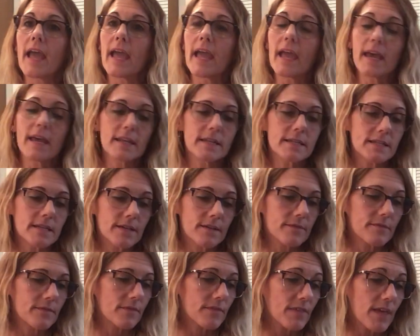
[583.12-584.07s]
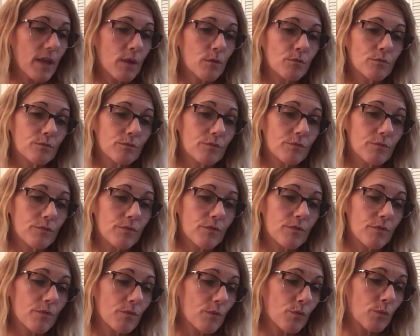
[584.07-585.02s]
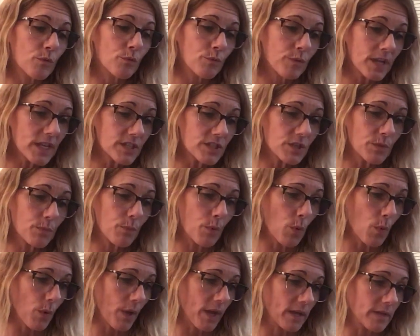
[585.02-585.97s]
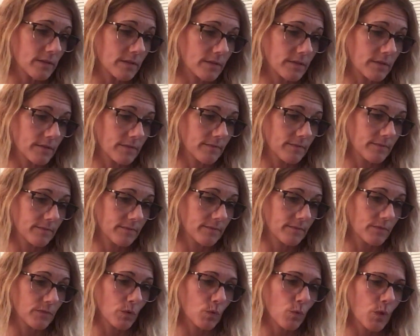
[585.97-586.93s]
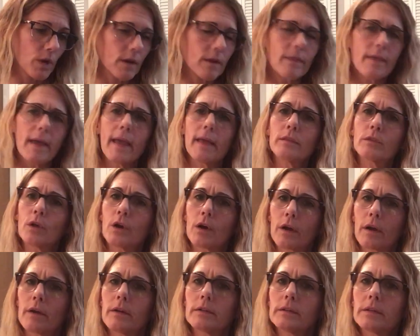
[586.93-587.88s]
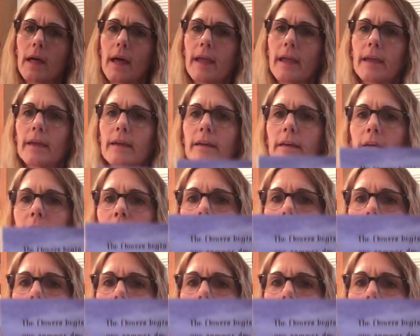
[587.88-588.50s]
And they reach a point where they look like